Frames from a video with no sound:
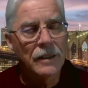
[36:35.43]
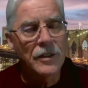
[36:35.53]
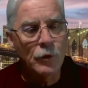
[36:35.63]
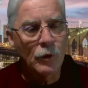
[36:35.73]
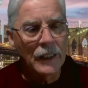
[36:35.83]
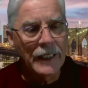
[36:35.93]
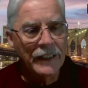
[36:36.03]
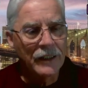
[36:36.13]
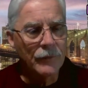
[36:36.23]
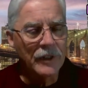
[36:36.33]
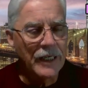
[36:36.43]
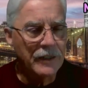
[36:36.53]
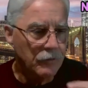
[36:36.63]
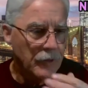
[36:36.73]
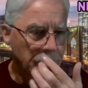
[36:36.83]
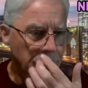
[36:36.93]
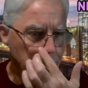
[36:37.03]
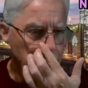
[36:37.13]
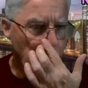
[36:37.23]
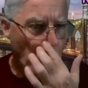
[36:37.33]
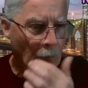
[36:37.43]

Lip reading: you lead them in that direction.